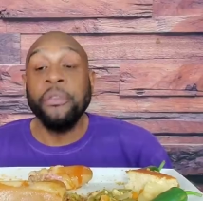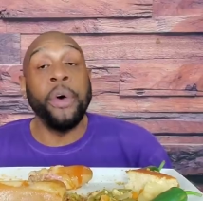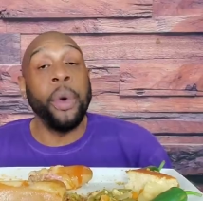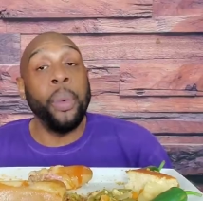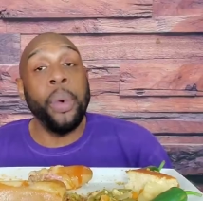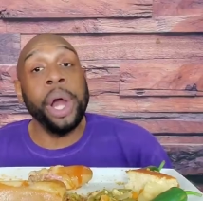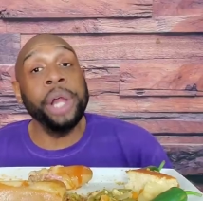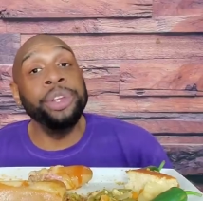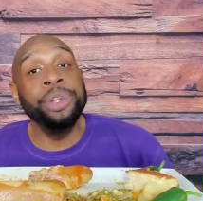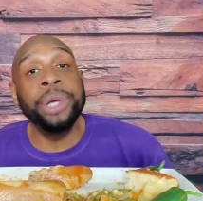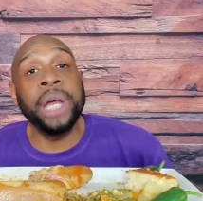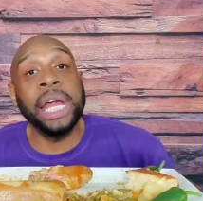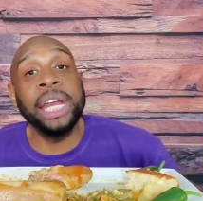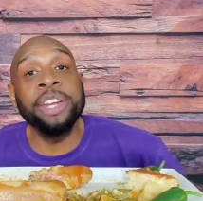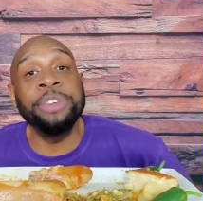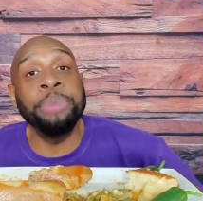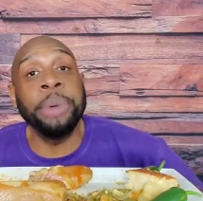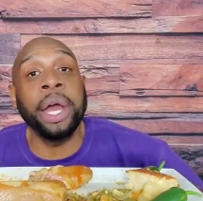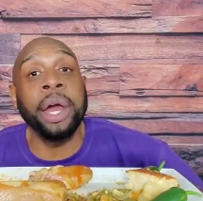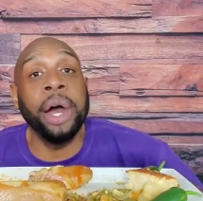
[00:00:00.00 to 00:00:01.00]
for one, you
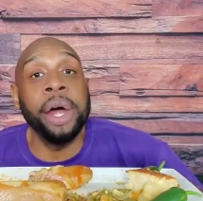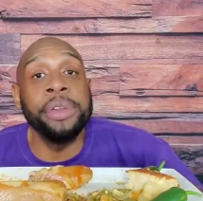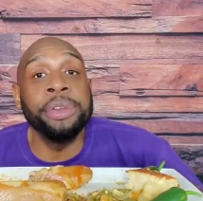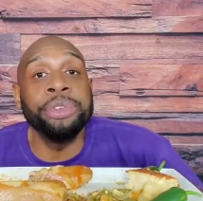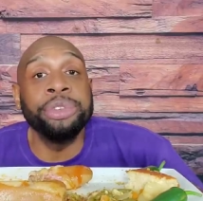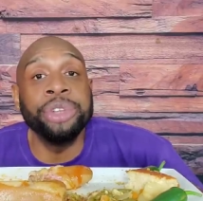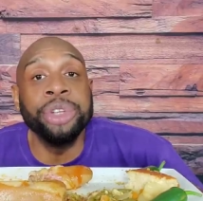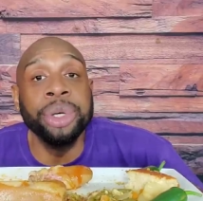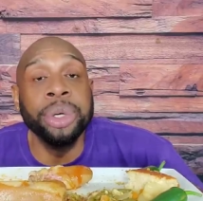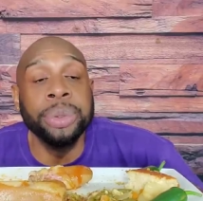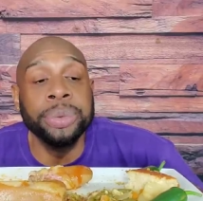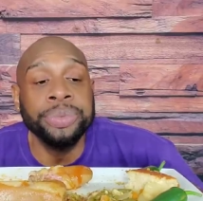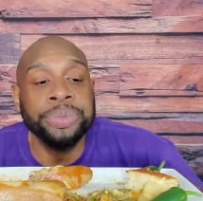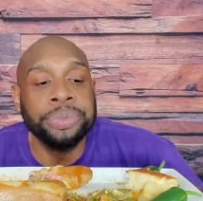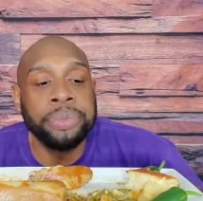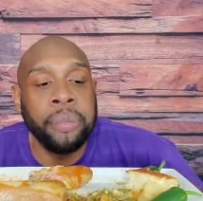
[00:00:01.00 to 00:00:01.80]
can't expect others to.